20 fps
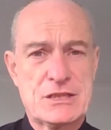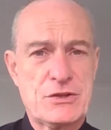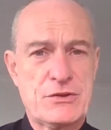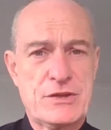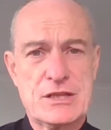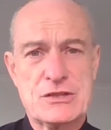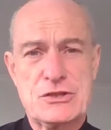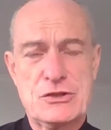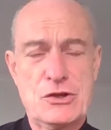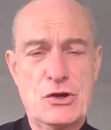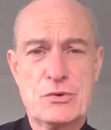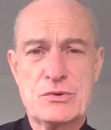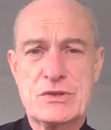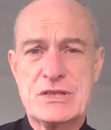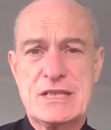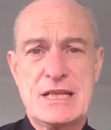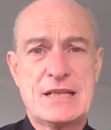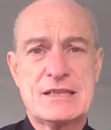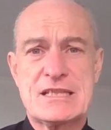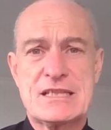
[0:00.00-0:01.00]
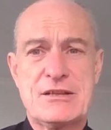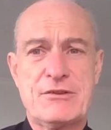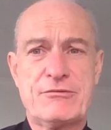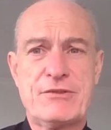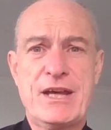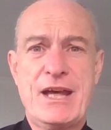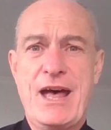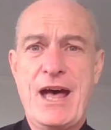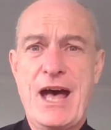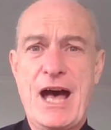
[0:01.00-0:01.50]
So there's no sense
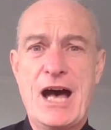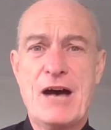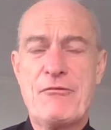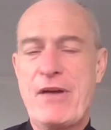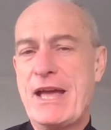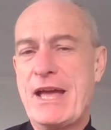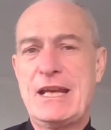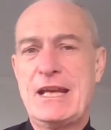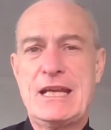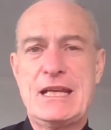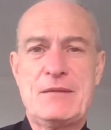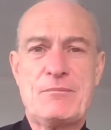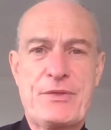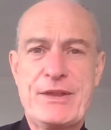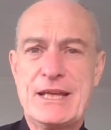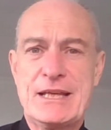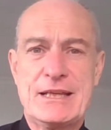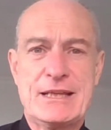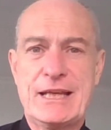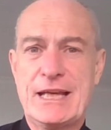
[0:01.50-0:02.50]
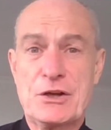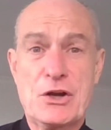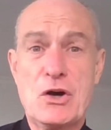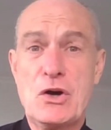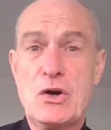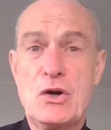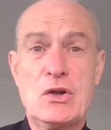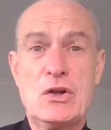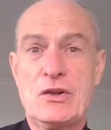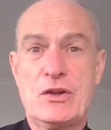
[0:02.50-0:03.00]
of anything at
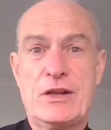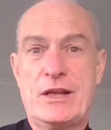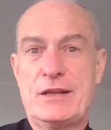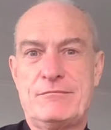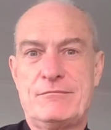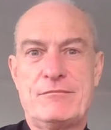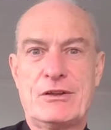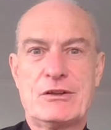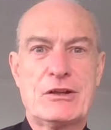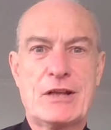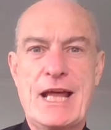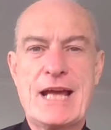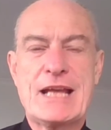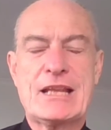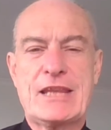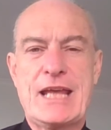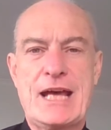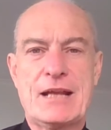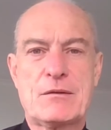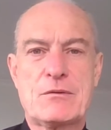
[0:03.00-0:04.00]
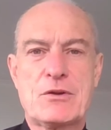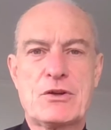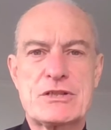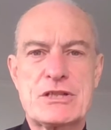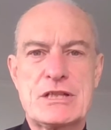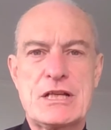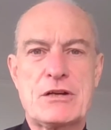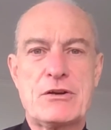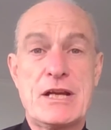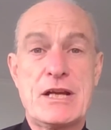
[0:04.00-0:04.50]
all like that,
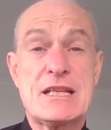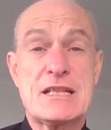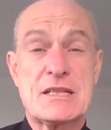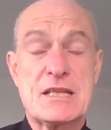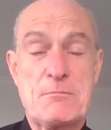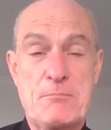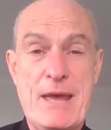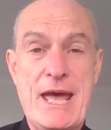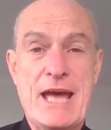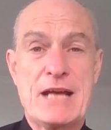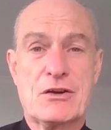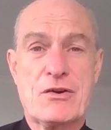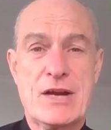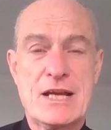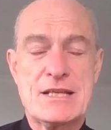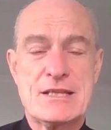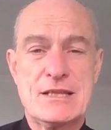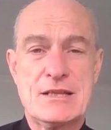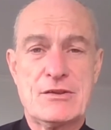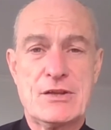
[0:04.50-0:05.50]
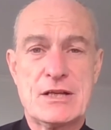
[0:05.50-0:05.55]
because there is bad crazy.